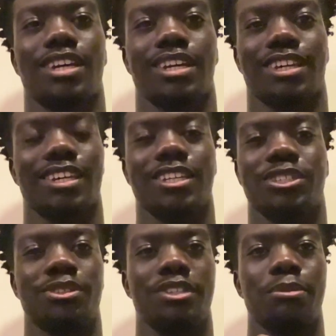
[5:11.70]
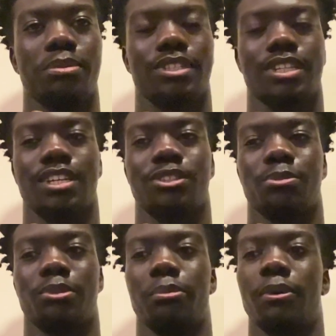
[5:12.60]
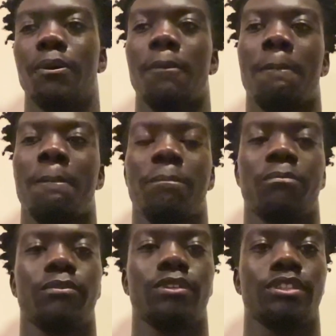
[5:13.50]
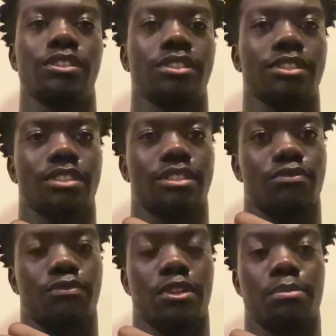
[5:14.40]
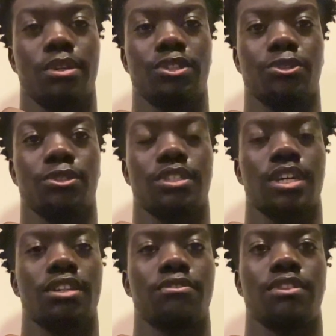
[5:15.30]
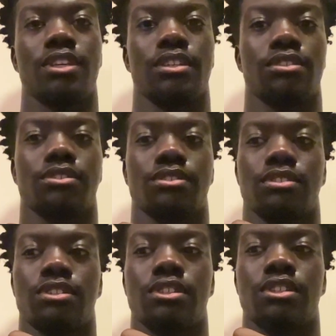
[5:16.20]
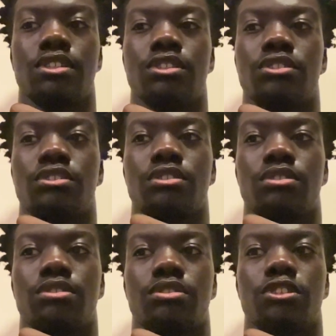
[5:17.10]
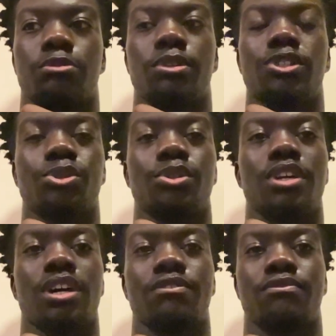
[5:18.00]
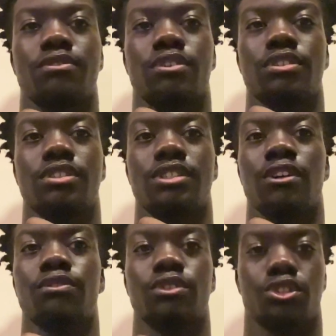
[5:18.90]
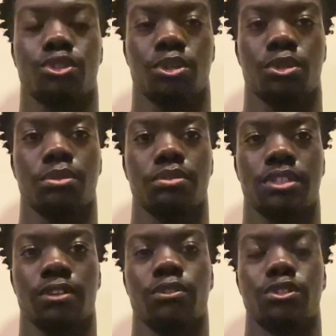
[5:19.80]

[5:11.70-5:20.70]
I can get so deep into that topic, but just for the mental side of things, just make sure you have self control, self